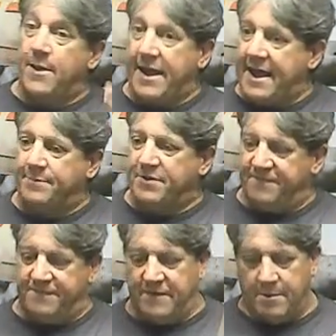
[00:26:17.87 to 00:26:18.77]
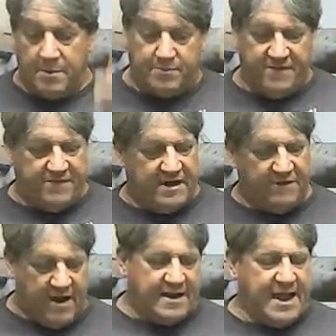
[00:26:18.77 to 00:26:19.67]
I had an epiphany
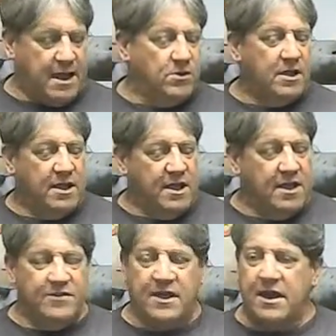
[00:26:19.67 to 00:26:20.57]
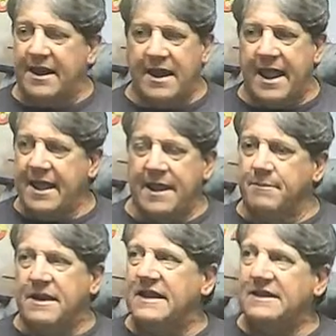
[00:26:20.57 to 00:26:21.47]
right now that, hang on a
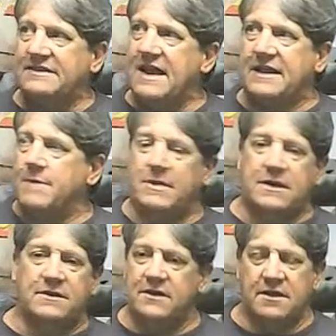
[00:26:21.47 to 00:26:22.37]
minute, it's not coming